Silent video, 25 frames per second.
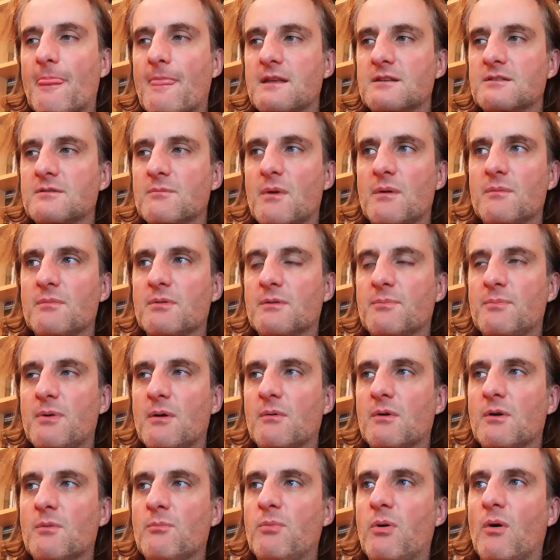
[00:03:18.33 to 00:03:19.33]
So maybe
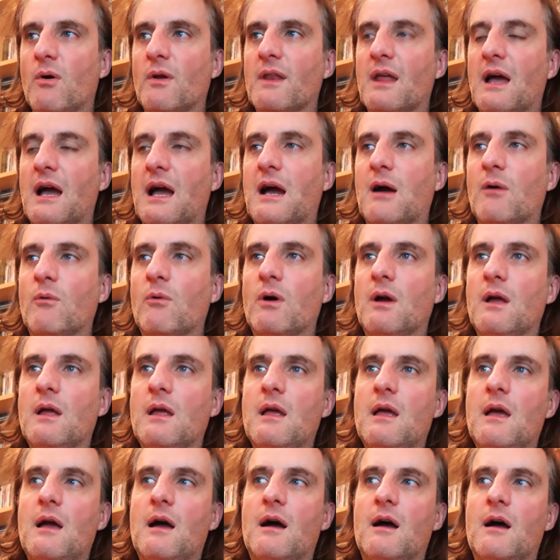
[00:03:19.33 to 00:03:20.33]
people could point that out.
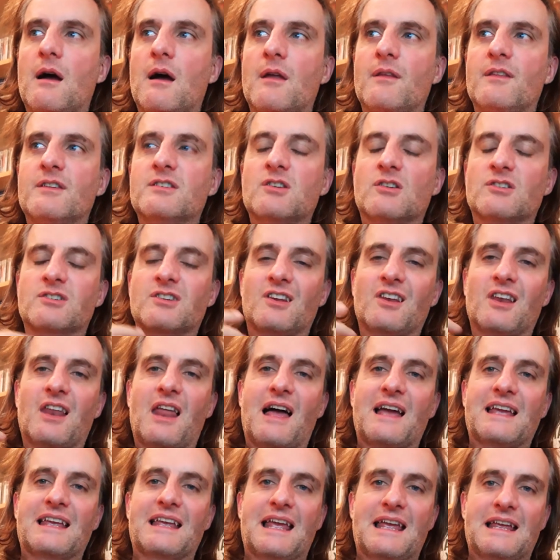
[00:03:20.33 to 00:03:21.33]
There's also
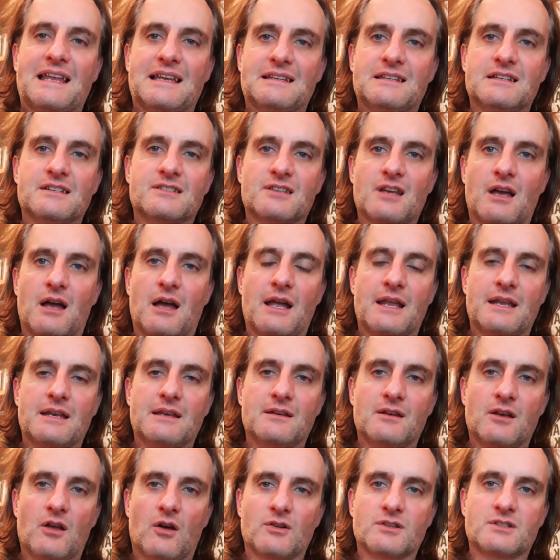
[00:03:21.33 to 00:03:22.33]
lighting
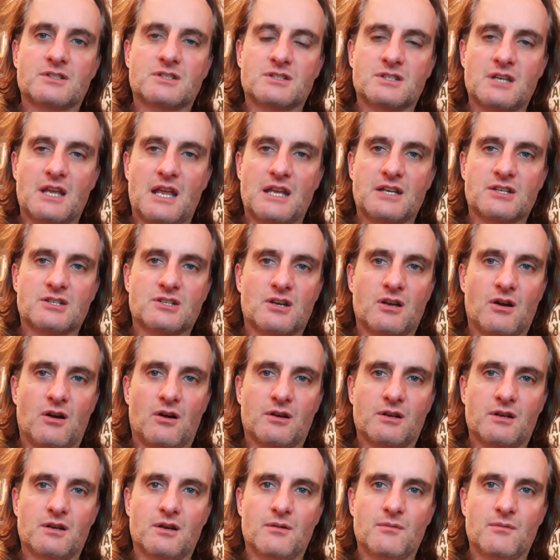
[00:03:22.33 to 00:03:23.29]
design nods to Hitchcock,